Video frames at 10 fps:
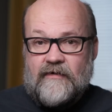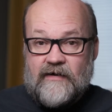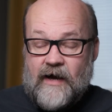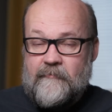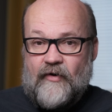
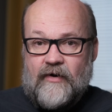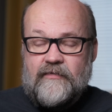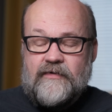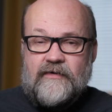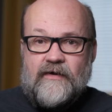
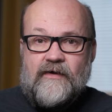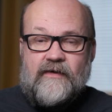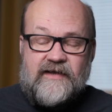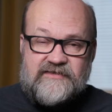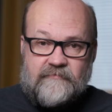Gumroad.
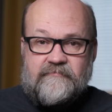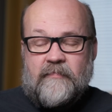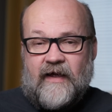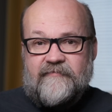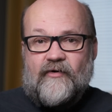It's a
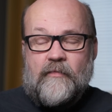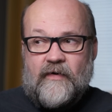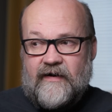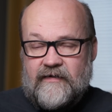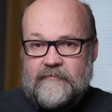platform
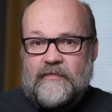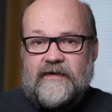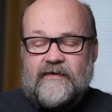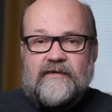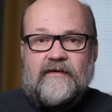where
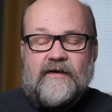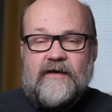you can